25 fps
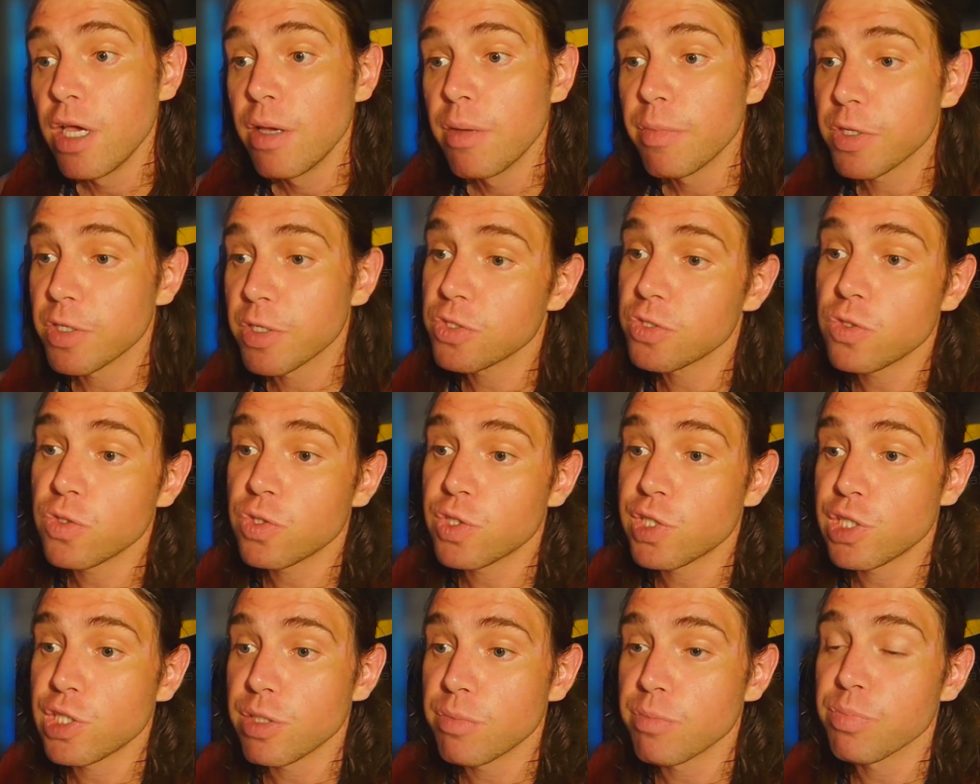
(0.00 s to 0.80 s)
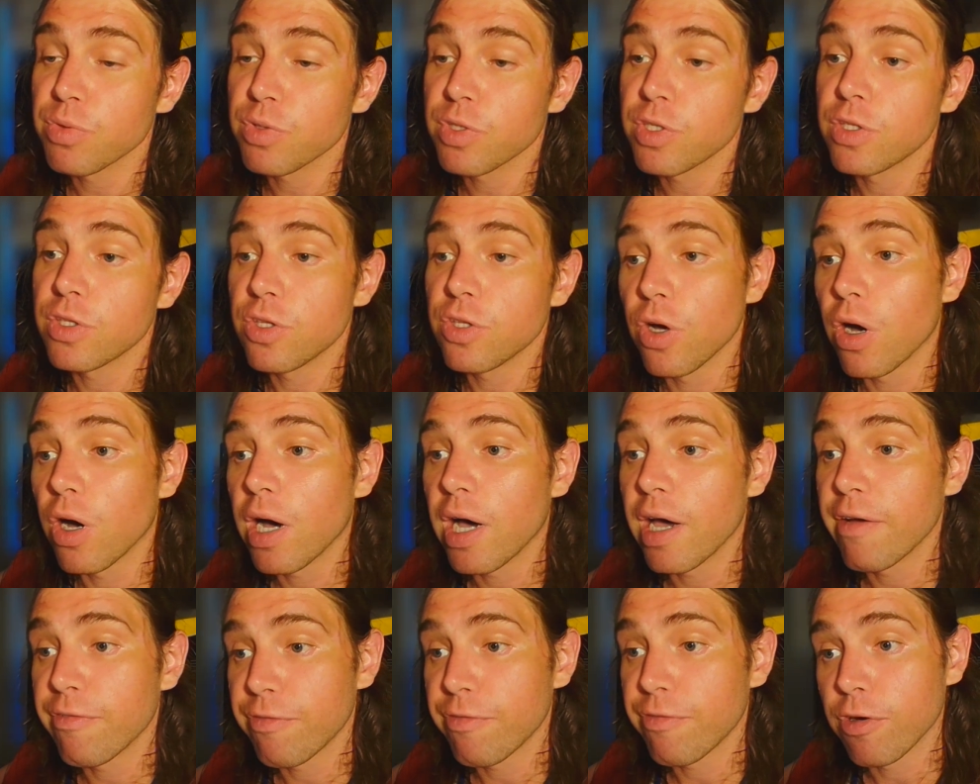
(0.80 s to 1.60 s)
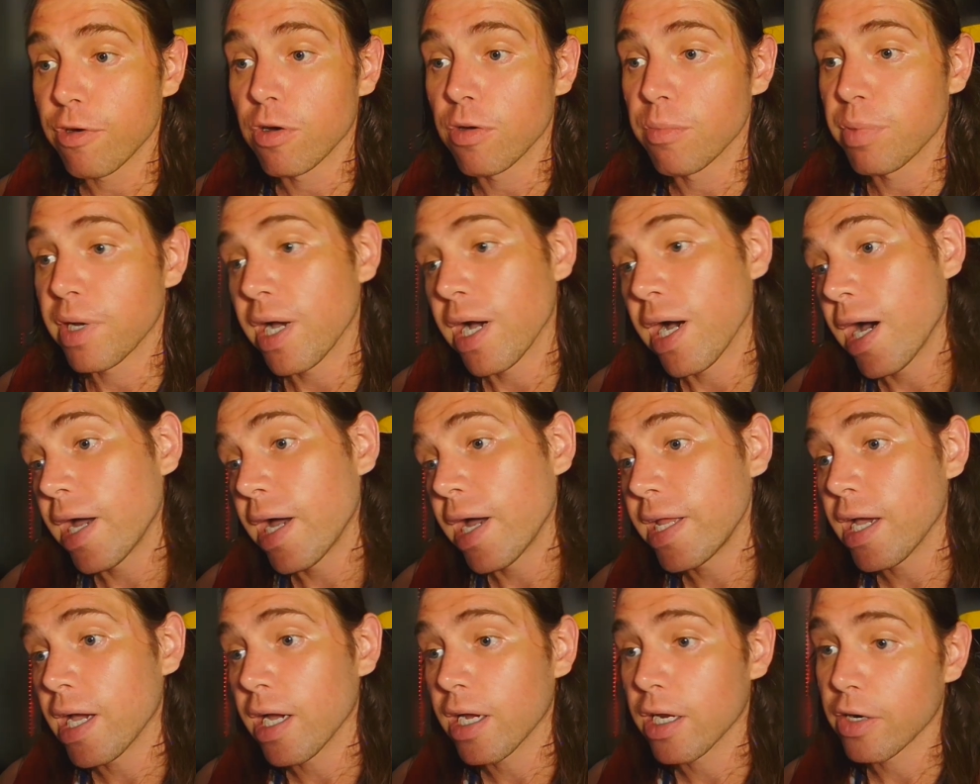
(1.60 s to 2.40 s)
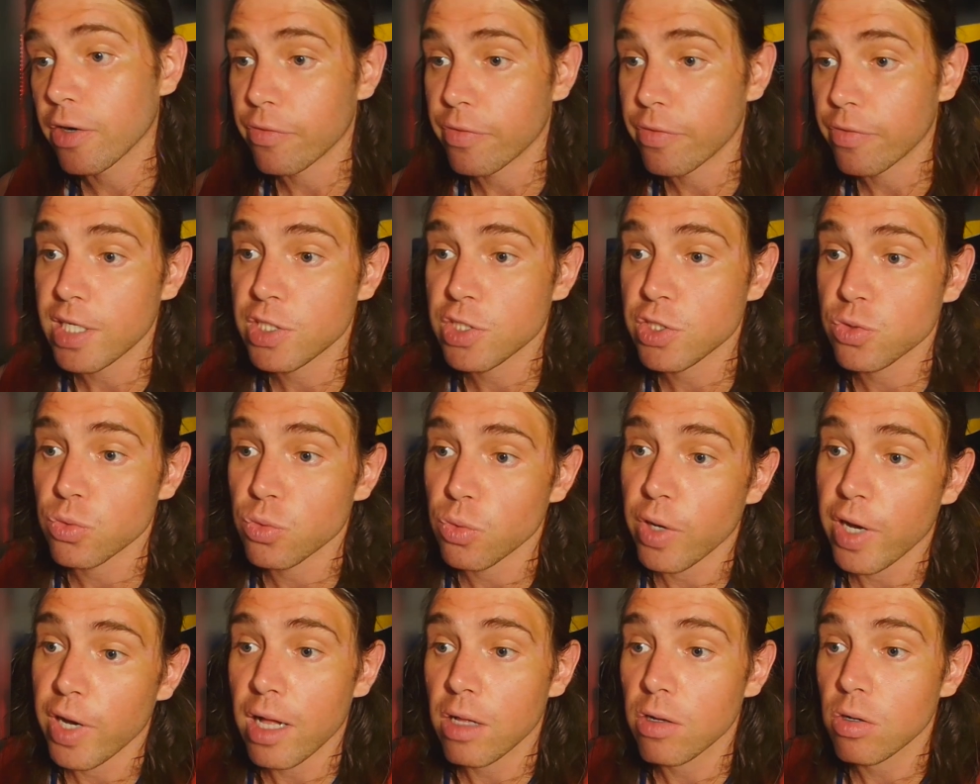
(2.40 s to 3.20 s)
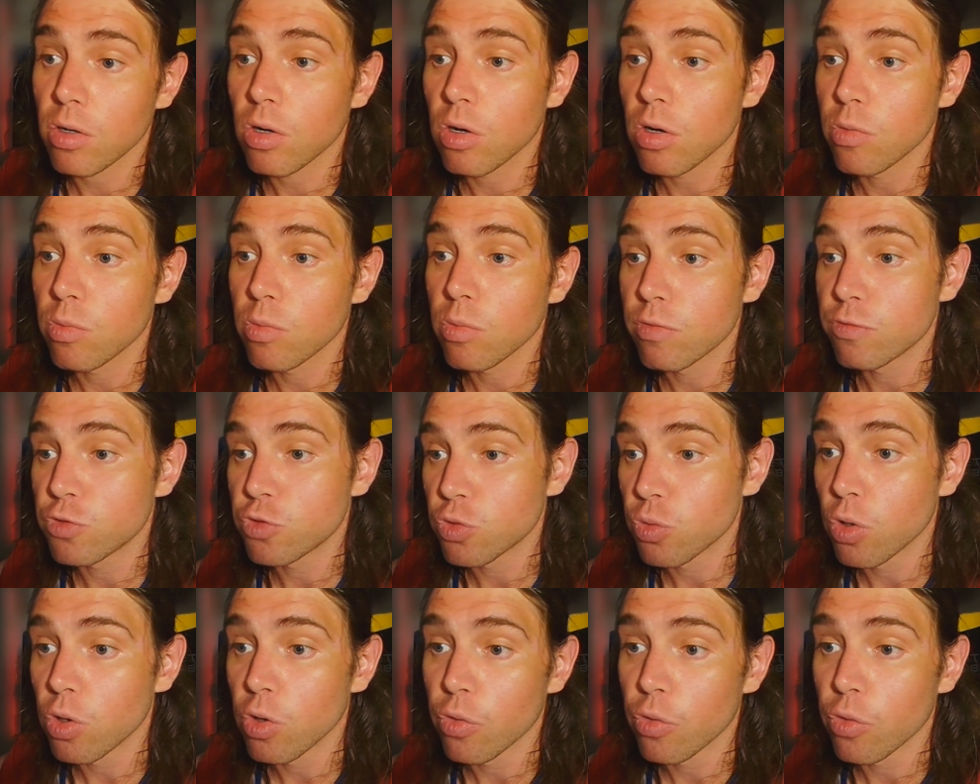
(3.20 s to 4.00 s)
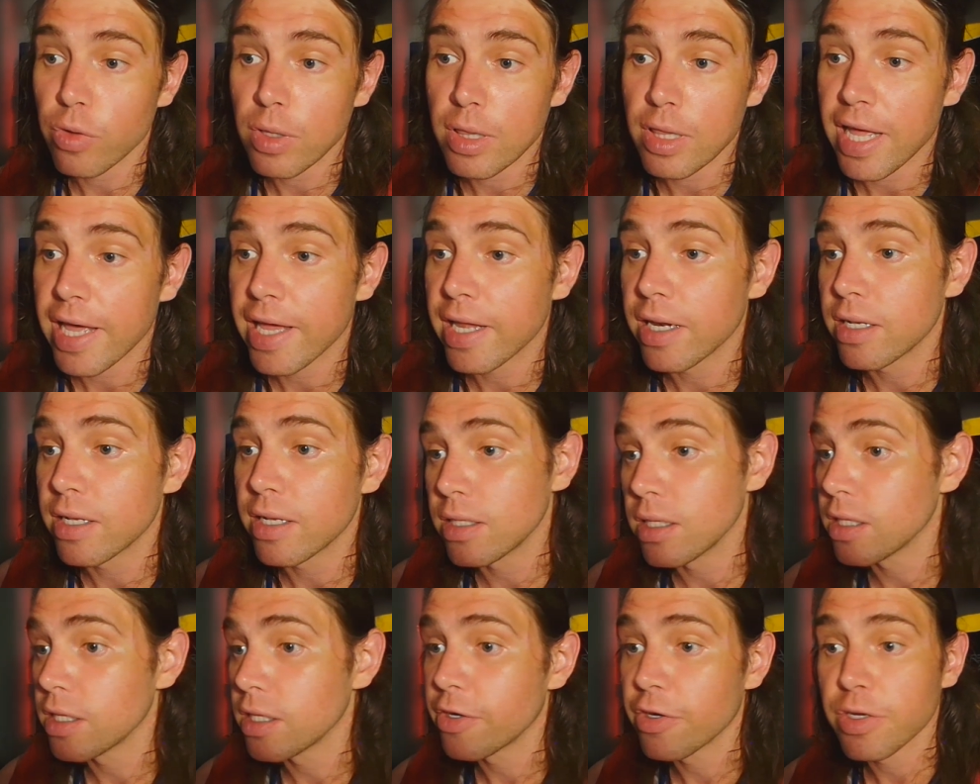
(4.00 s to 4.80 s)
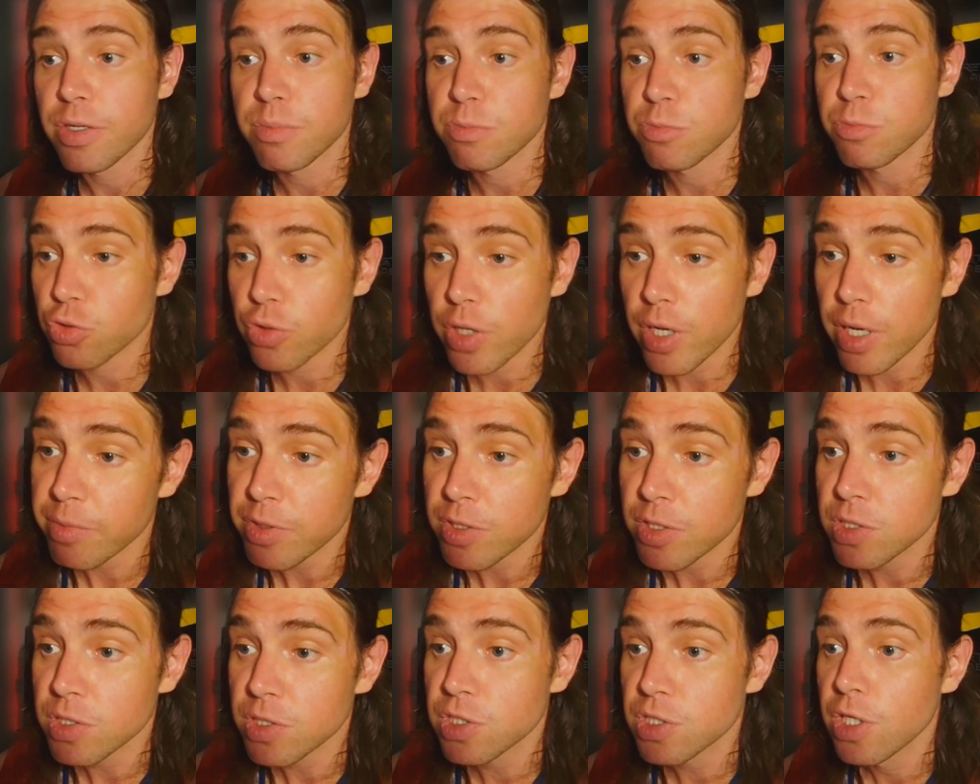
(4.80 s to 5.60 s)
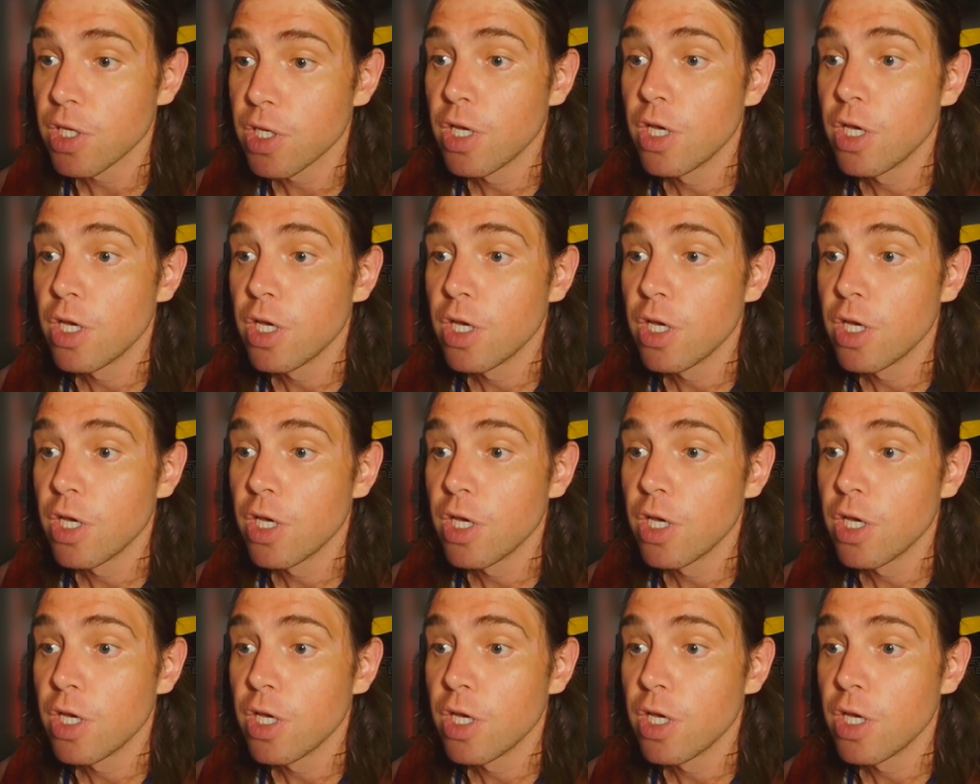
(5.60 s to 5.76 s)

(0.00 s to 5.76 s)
because you'd simply die from cardiac arrest or alcohol withdrawal related delirium tremens